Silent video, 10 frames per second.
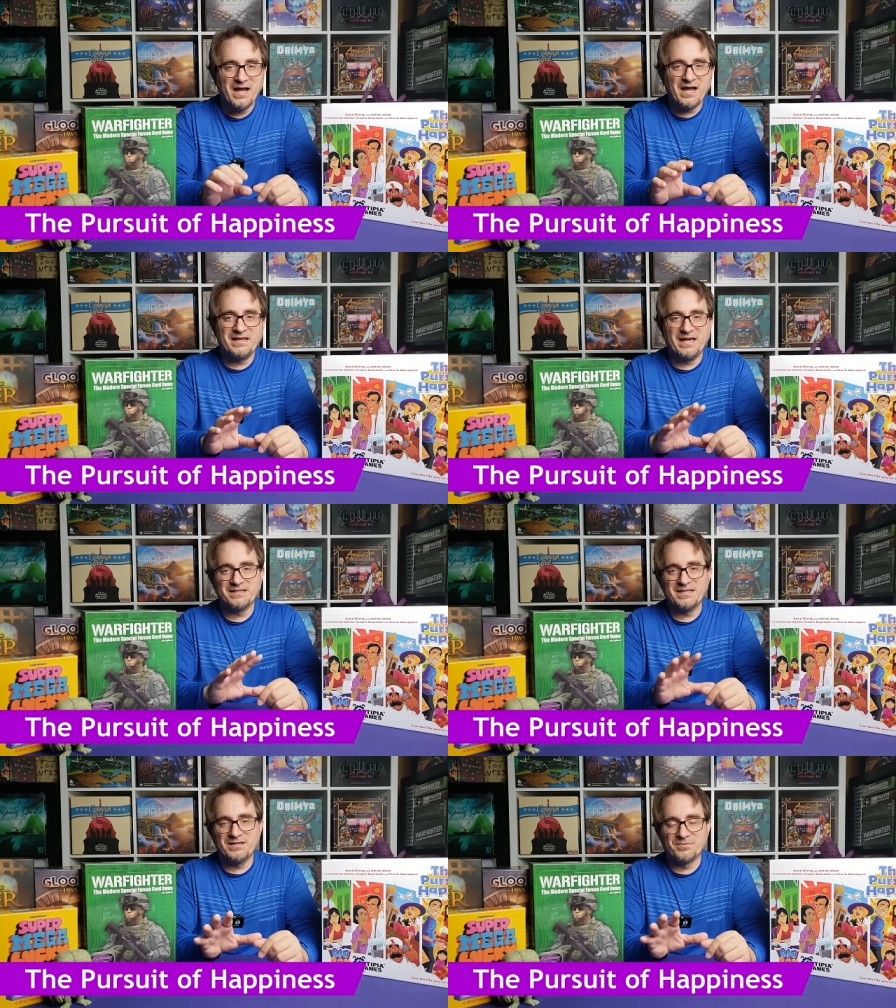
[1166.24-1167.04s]
I
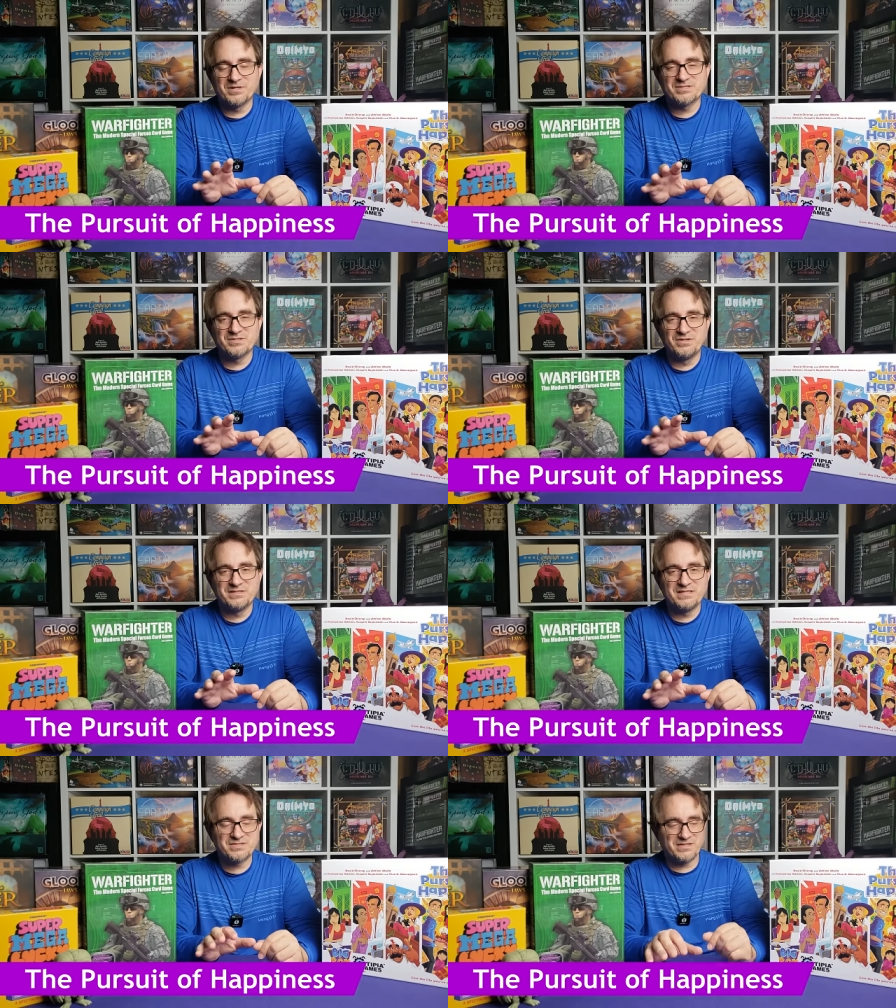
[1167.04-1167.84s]
had the original
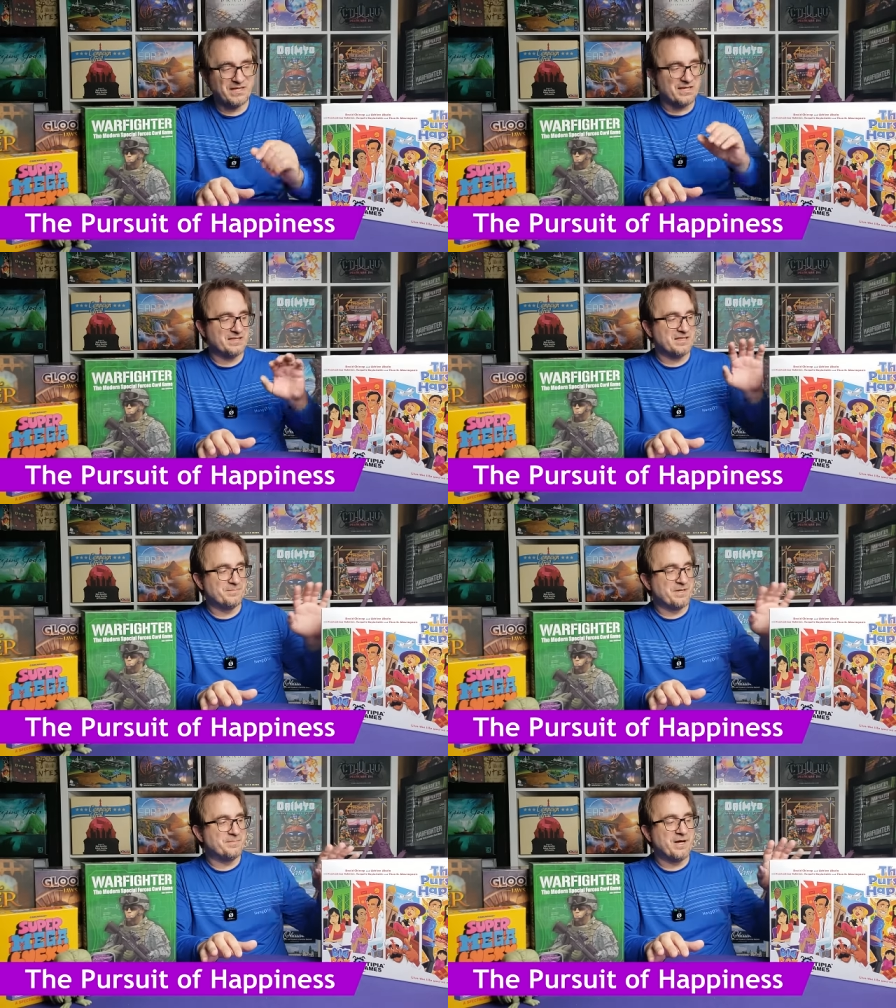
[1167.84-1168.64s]
edition. I got the
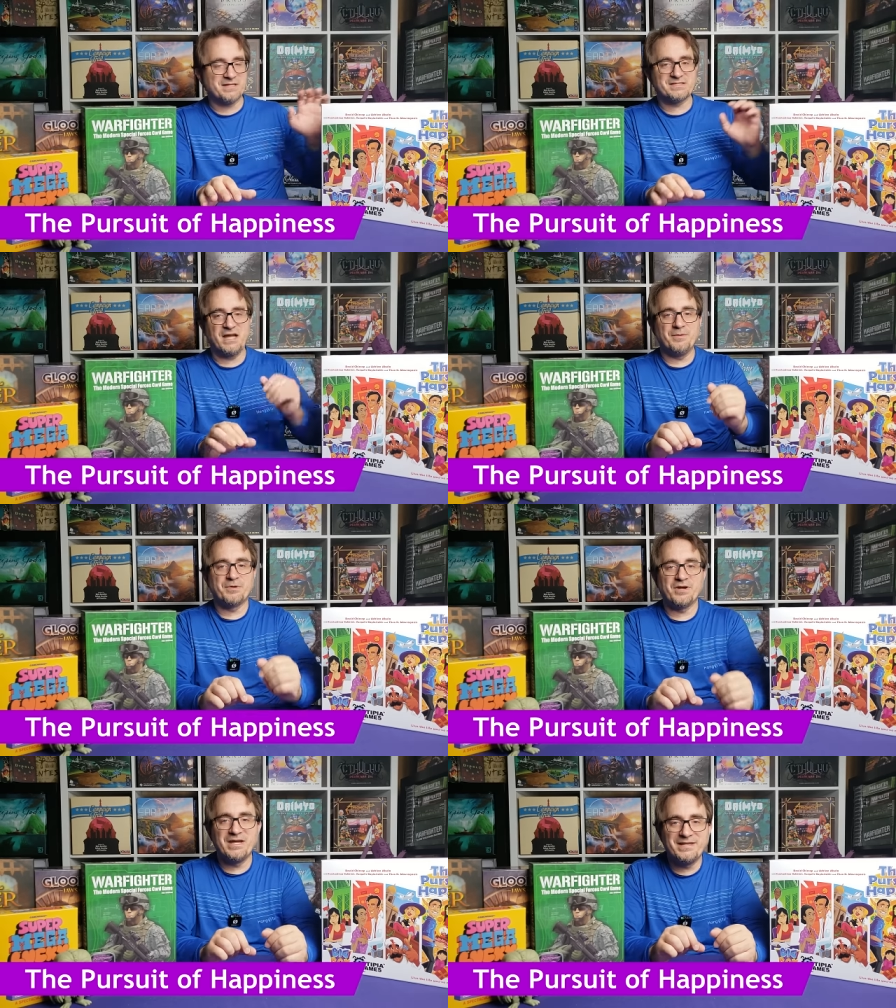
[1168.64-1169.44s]
big box
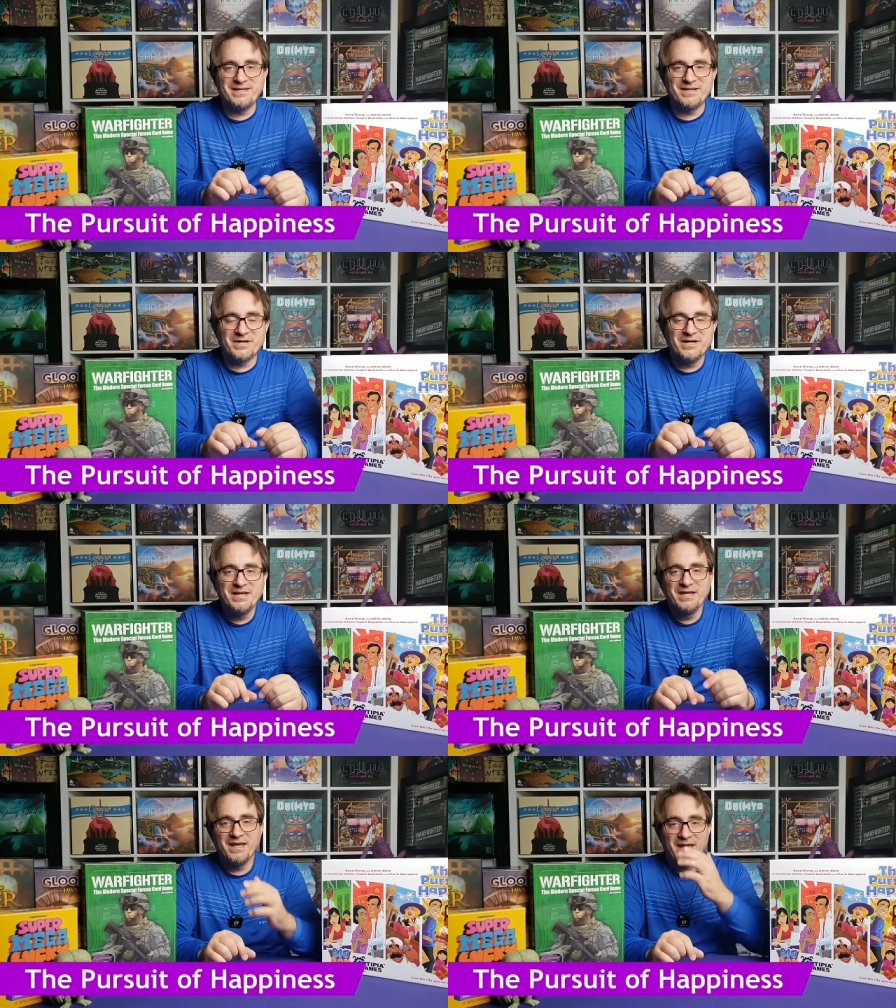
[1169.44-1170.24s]
upgrade here.
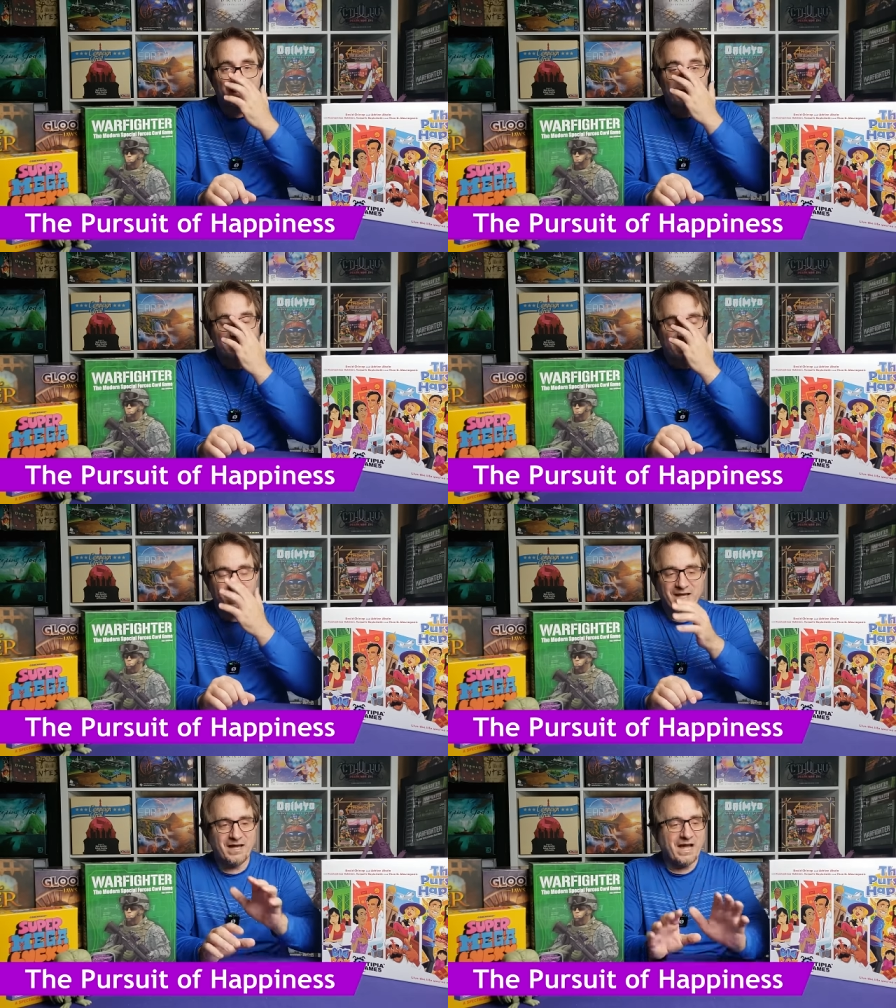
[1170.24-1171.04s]
And
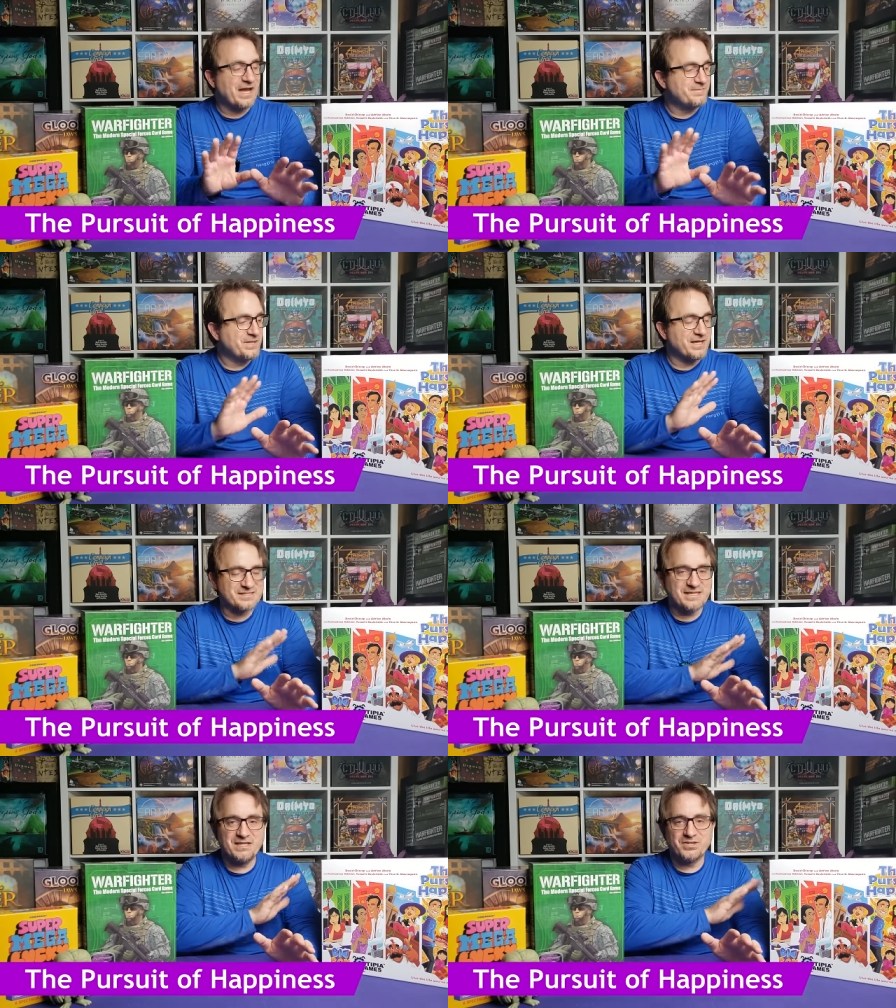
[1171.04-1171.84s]
I'm not
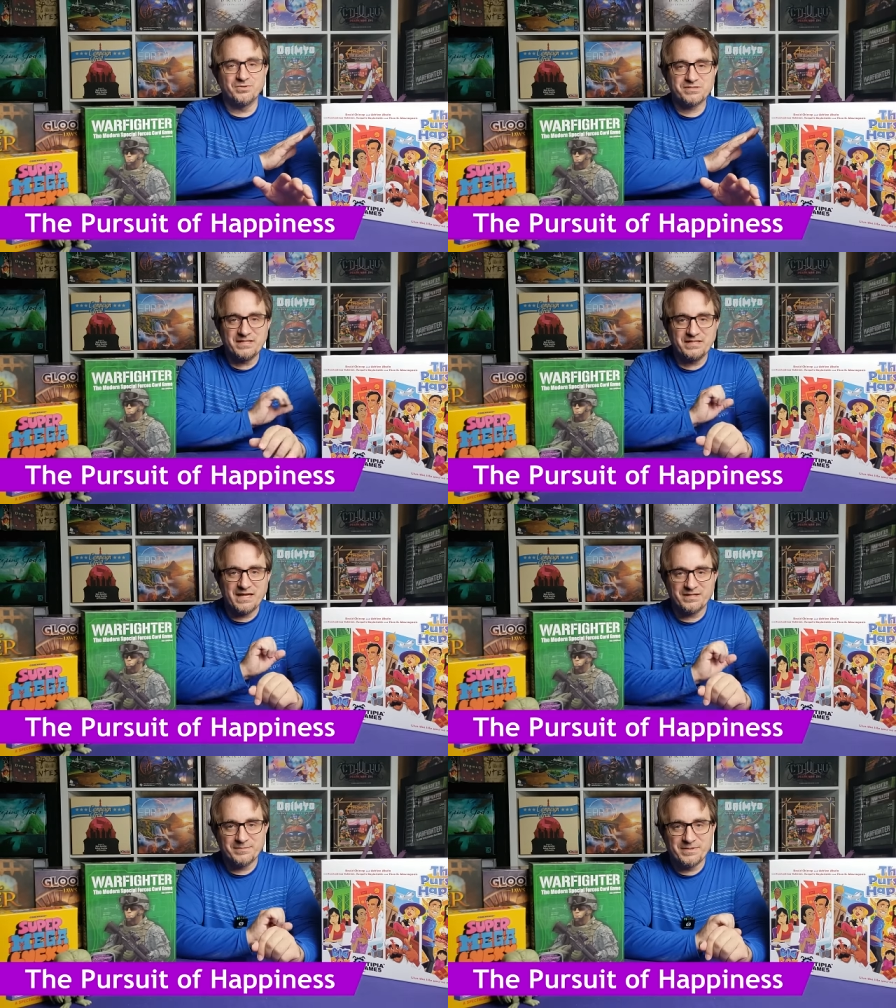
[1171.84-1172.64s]
saying go seek
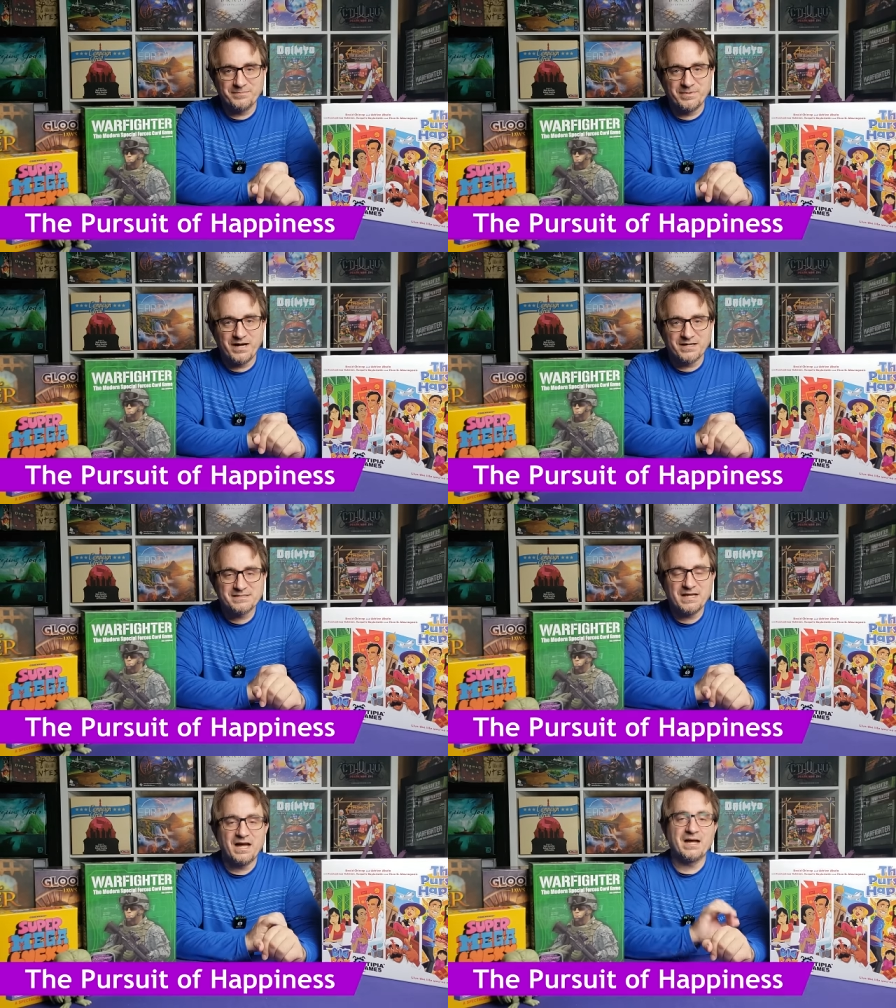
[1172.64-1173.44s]
out the big
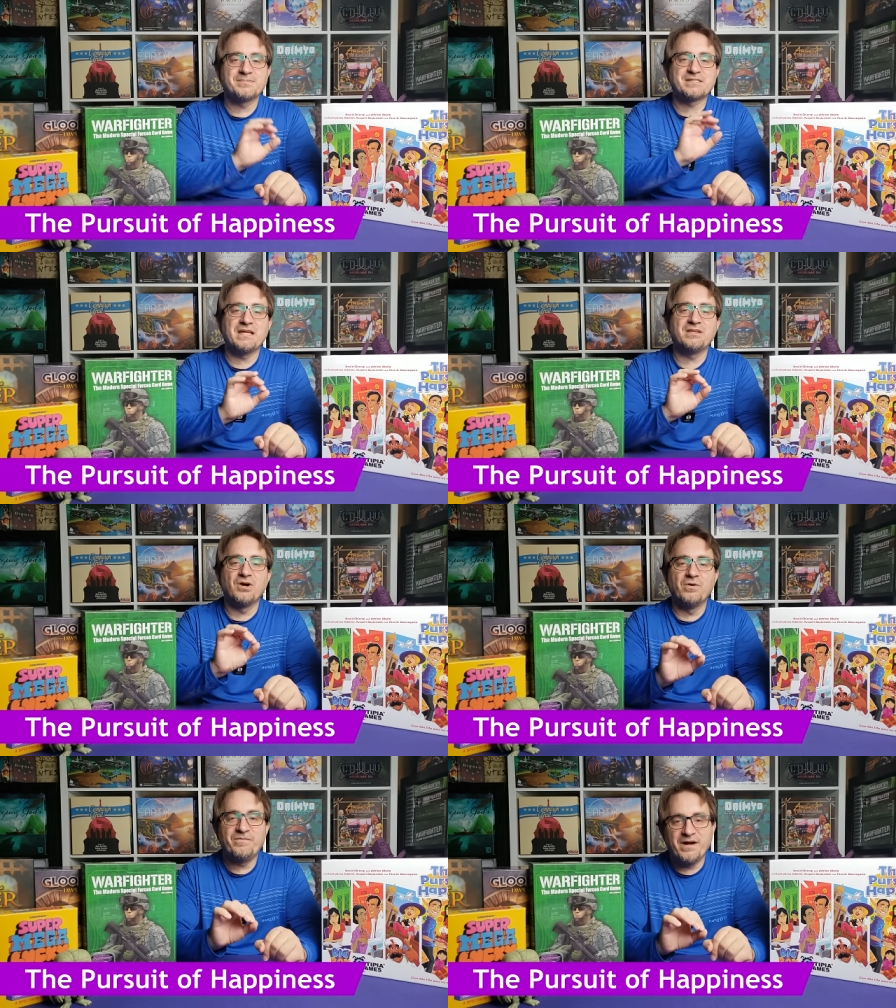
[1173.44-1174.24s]
box. I'm saying
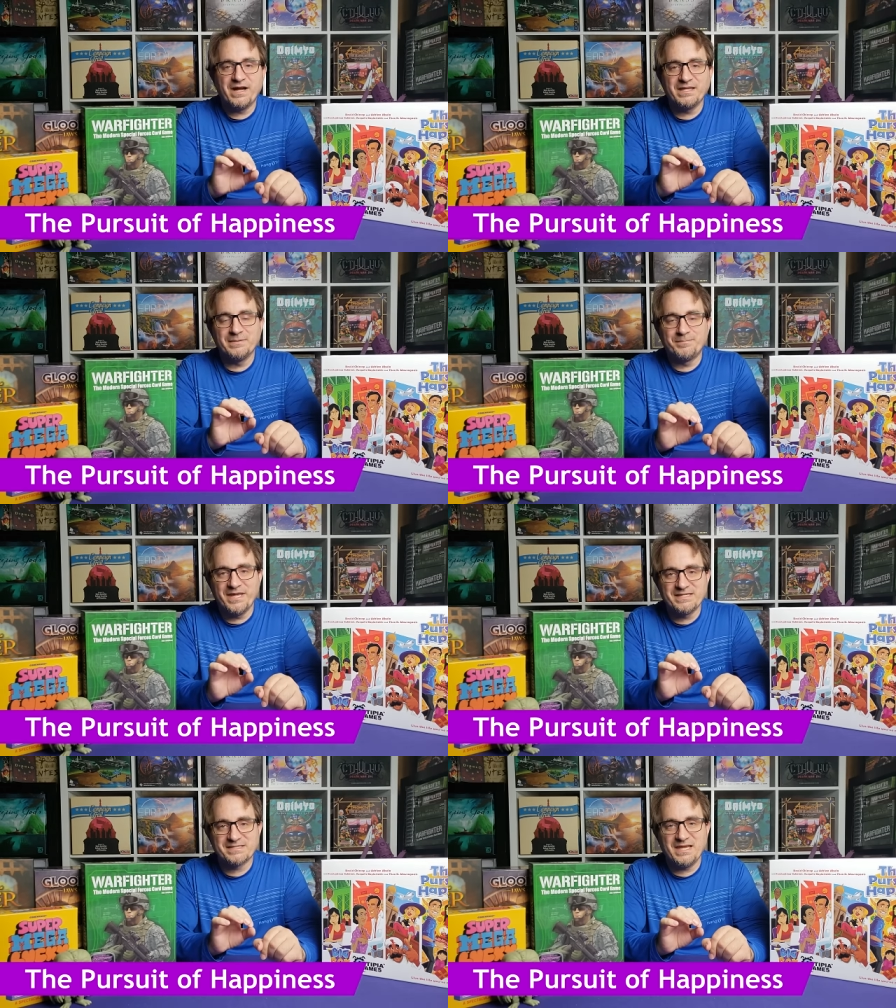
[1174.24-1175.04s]
go find the
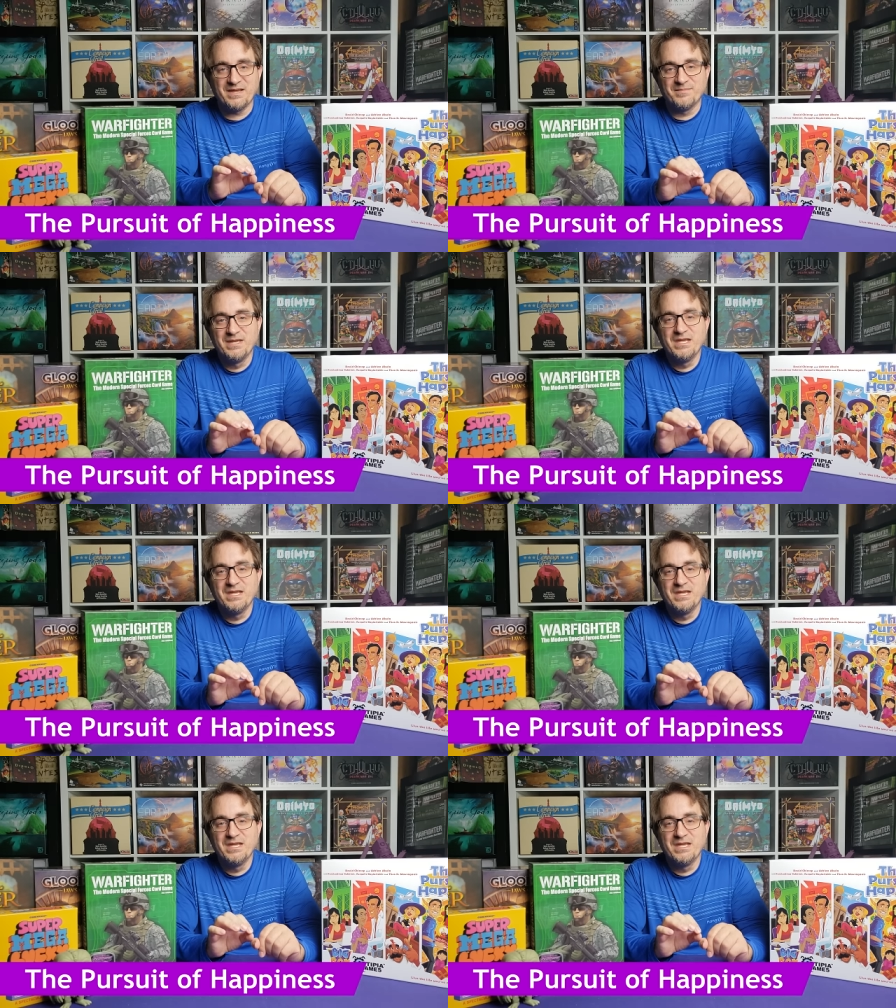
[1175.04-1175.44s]
base game.